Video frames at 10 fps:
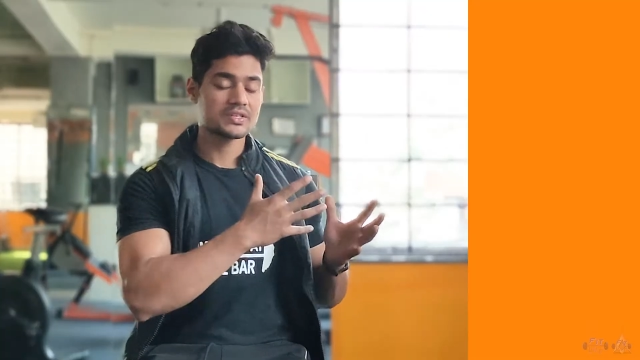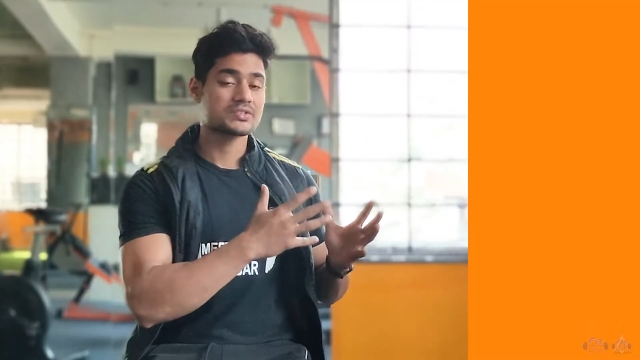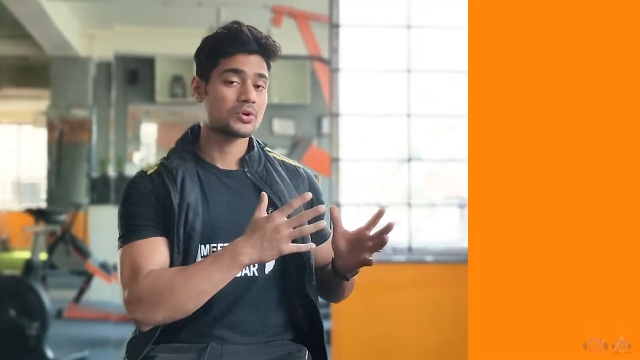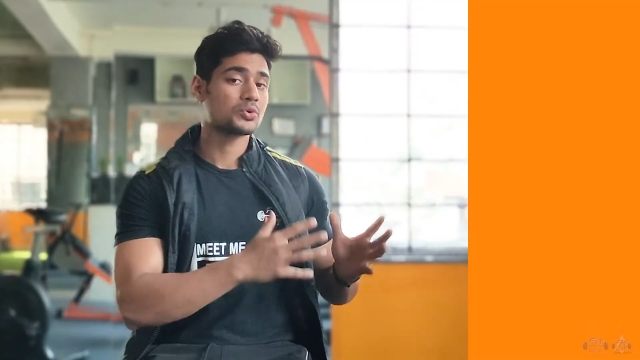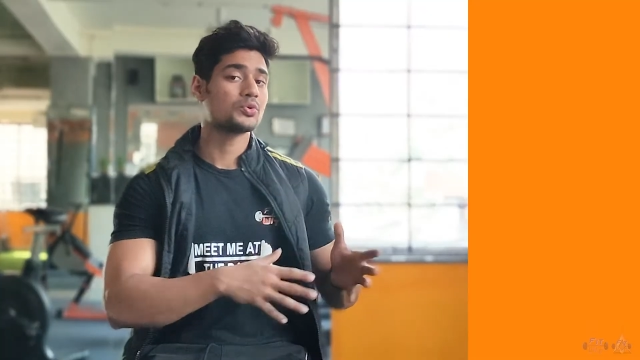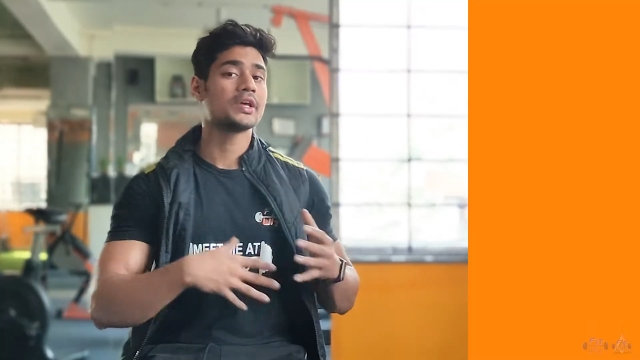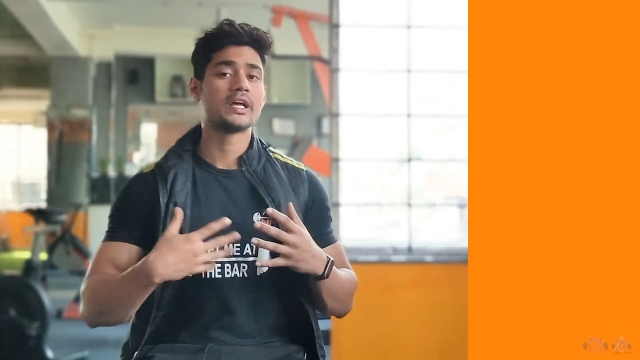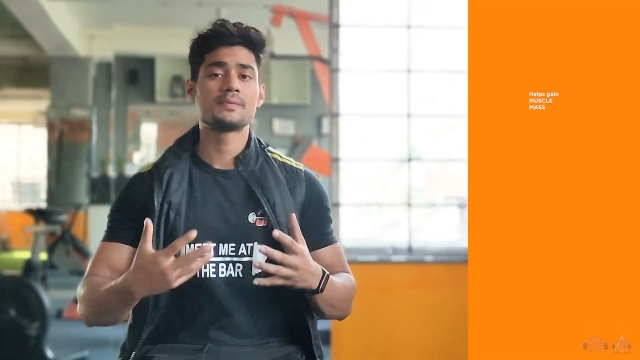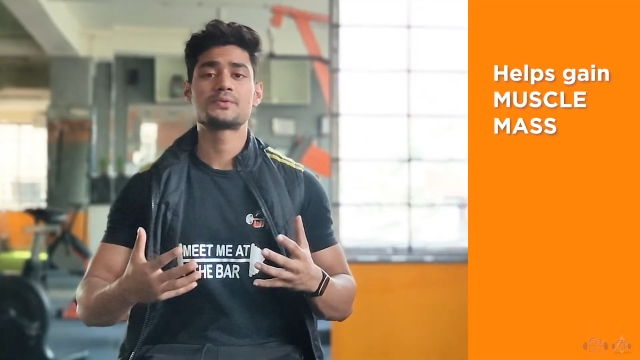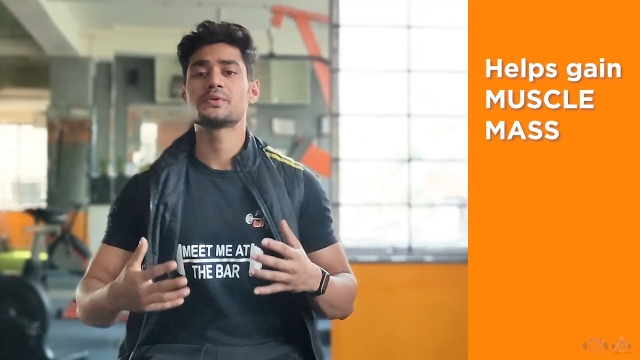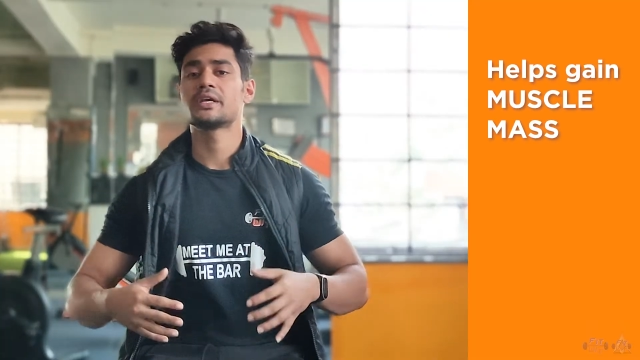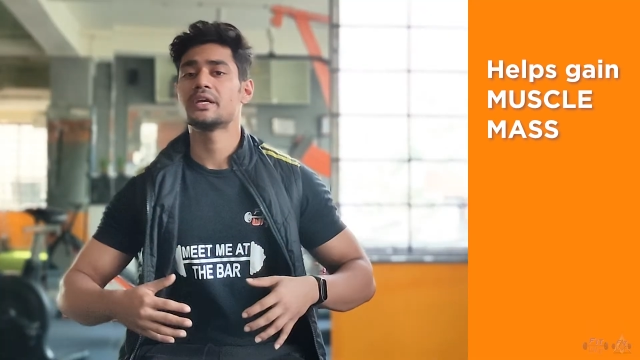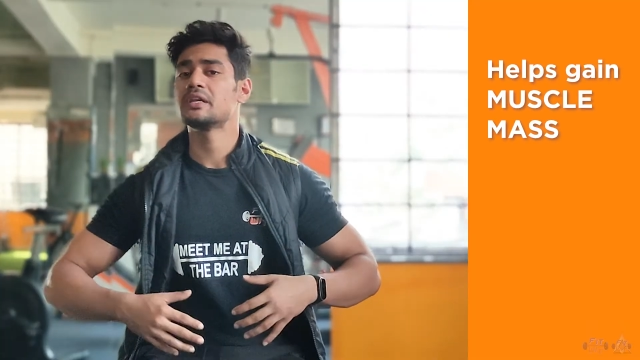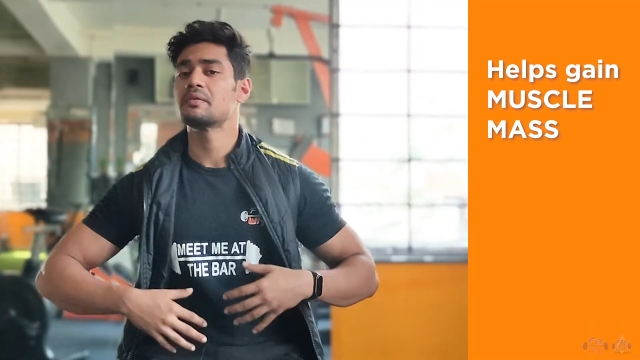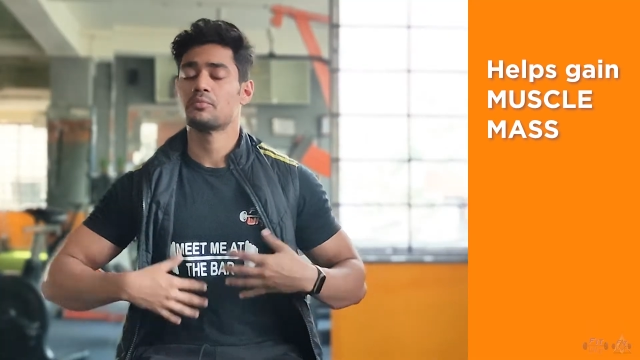this not only helps you in
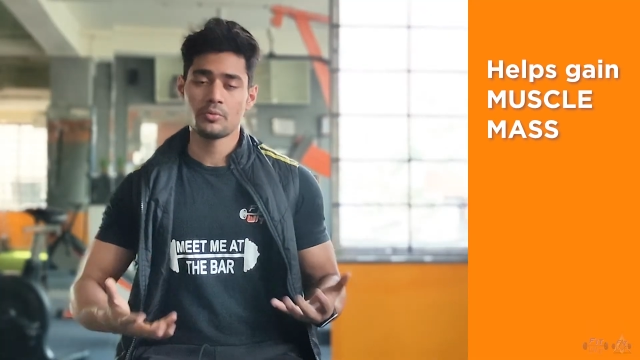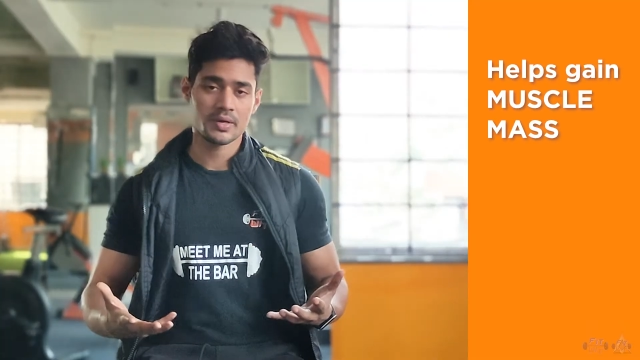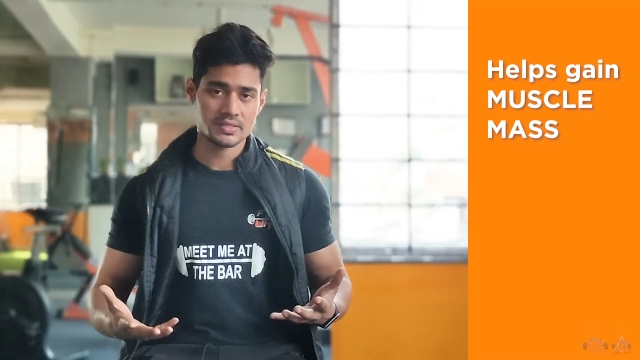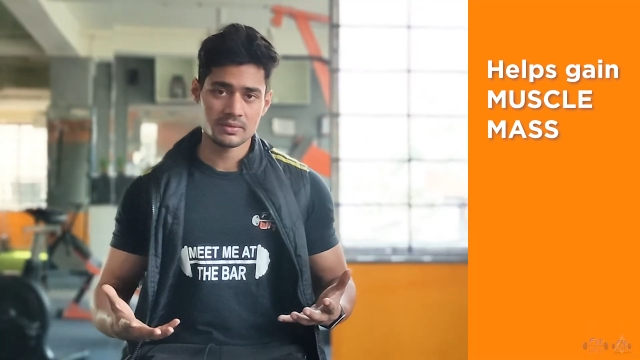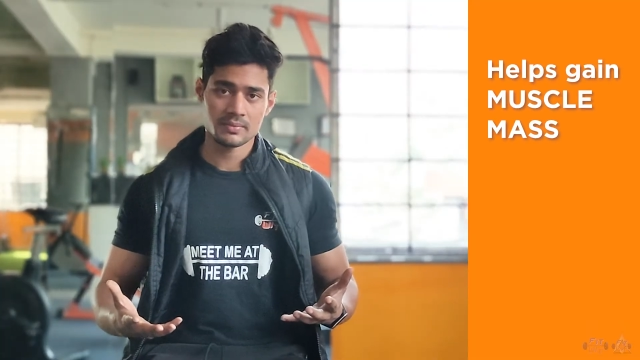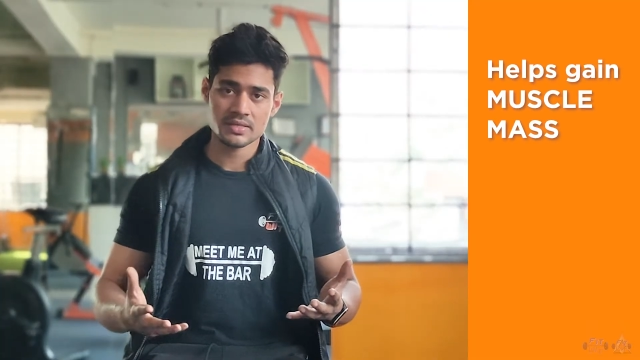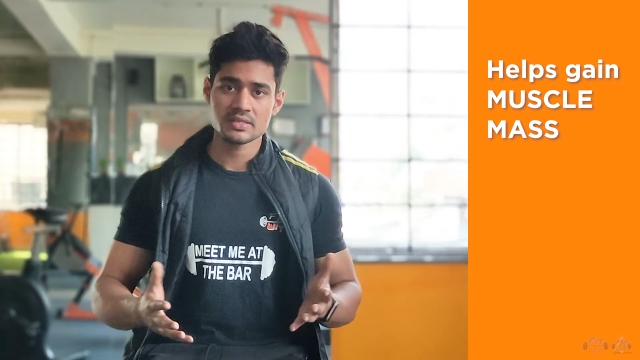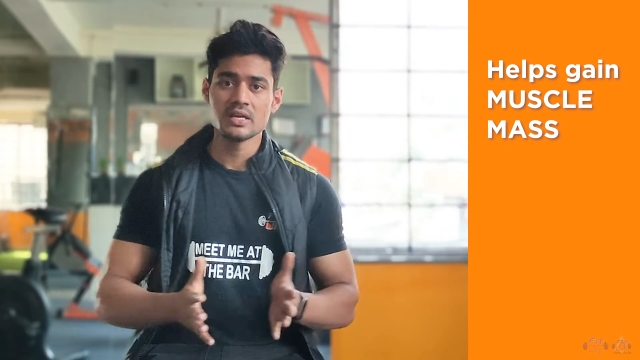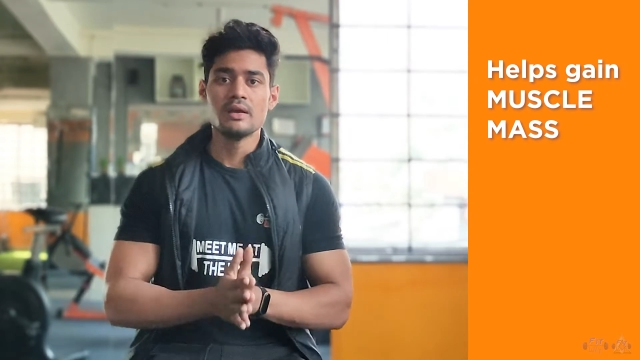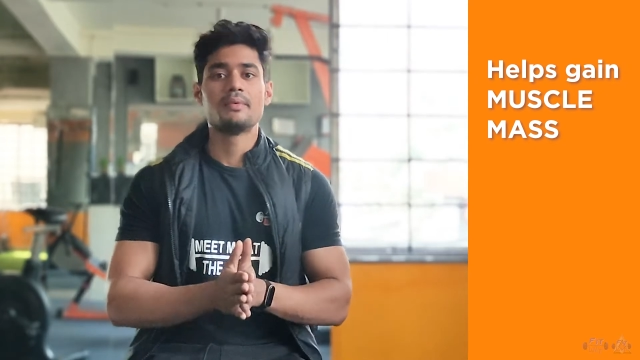gaining more muscle mass,